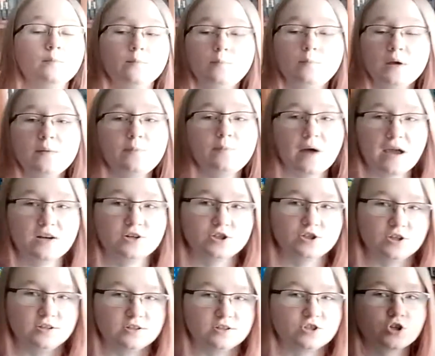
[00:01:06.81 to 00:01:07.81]
Be
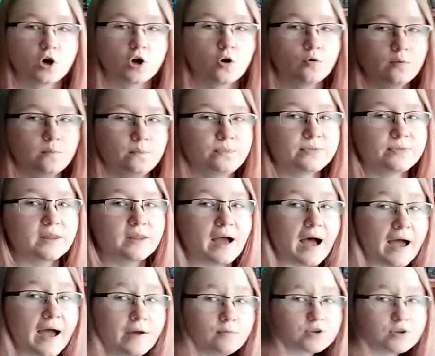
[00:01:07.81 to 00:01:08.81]
patient. So
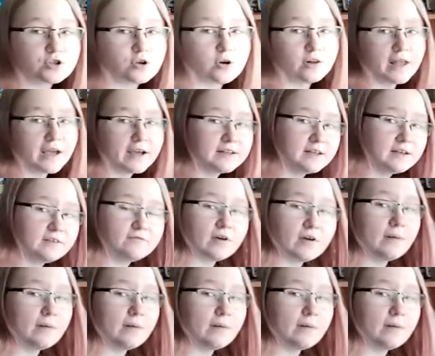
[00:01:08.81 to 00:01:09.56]
I was collecting